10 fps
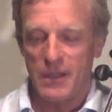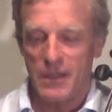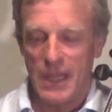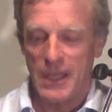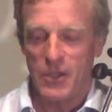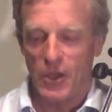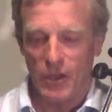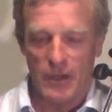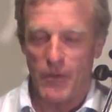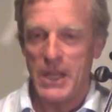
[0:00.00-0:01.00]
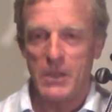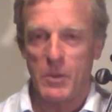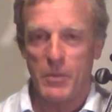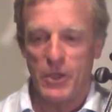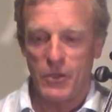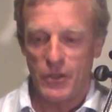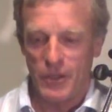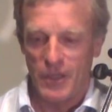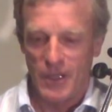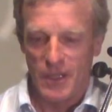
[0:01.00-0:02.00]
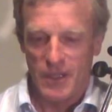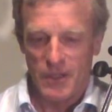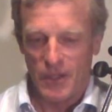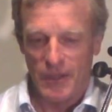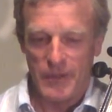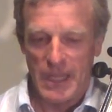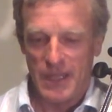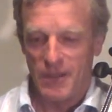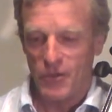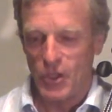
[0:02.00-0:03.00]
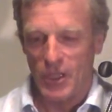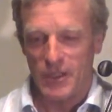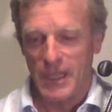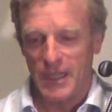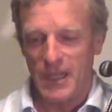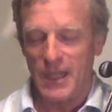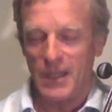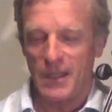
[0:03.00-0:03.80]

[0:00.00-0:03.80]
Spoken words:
take a totally random approach to left-hand cello technique